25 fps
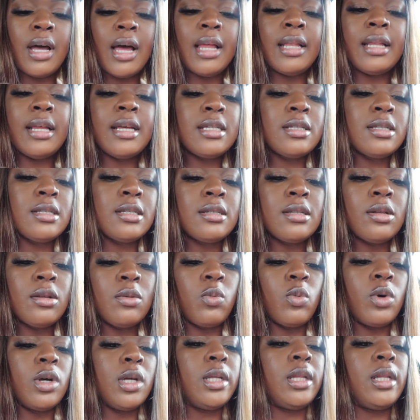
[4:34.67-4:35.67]
That's the
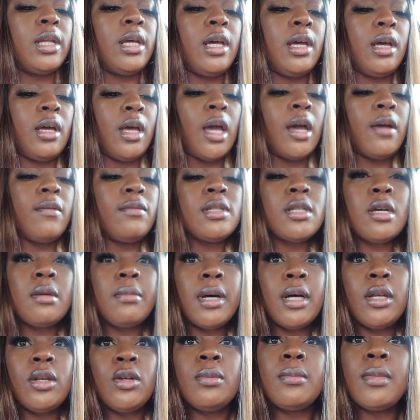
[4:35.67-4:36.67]
one thing. Every
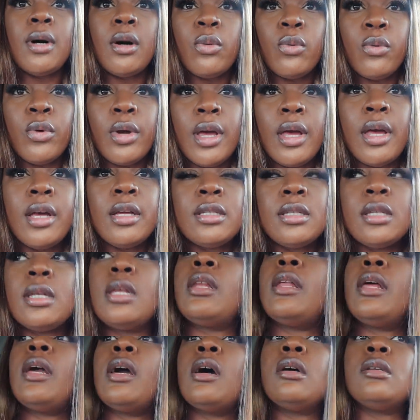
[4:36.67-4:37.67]
time I do my wigs,
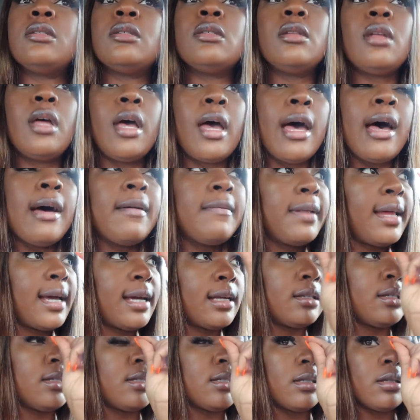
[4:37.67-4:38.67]
they have
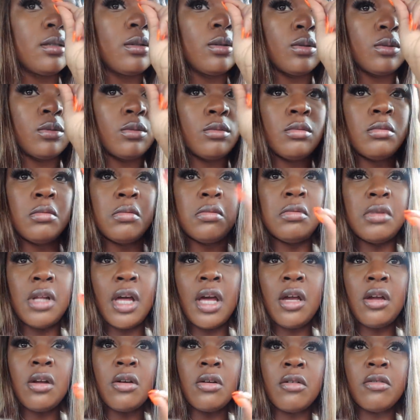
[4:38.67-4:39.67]
like this little
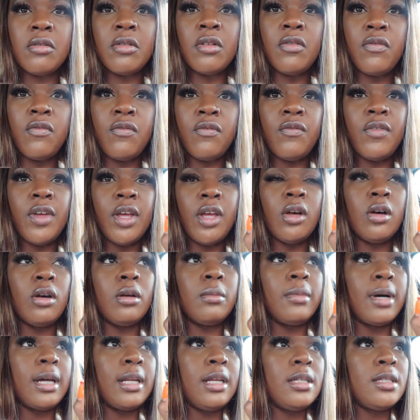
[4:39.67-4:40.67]
layer of the
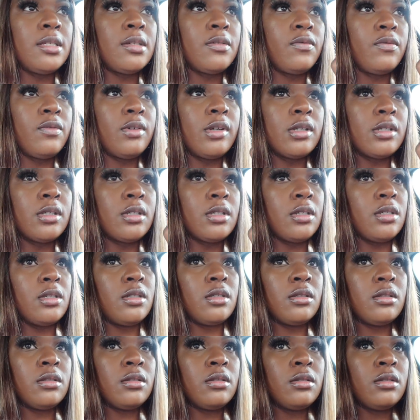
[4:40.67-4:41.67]
film. I need to fix
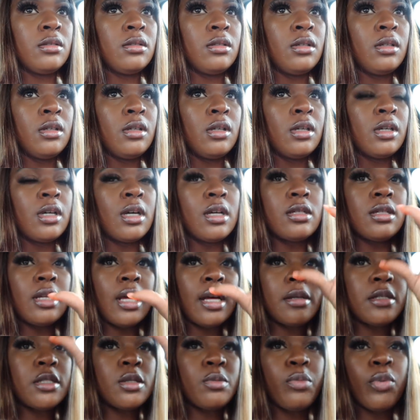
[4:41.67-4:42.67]
it because
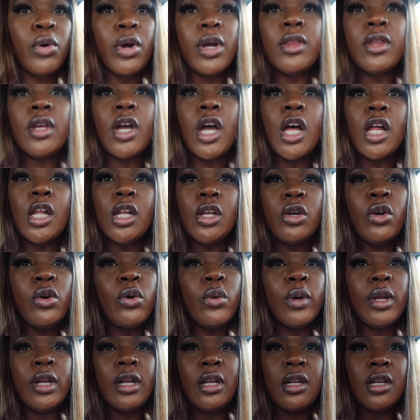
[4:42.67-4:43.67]
I spray the
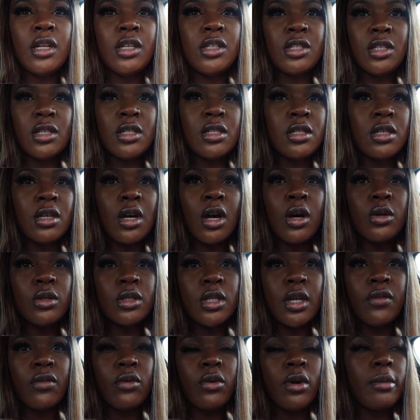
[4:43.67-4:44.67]
glue and then it just
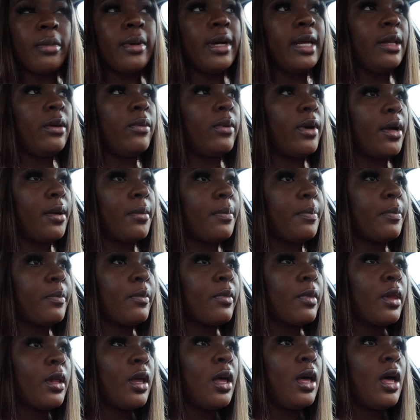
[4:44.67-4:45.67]
goes everywhere. But anyway,
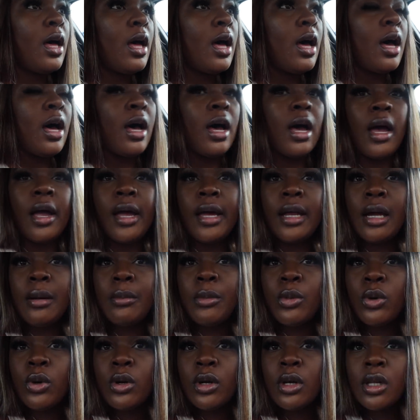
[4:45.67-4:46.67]
and
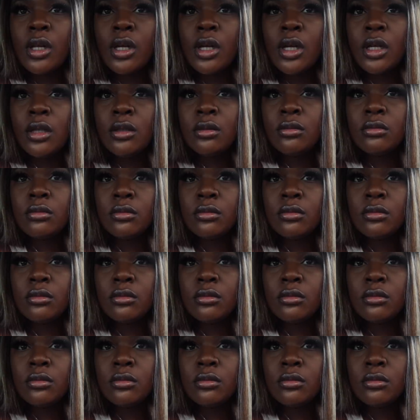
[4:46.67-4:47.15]
I'm oily.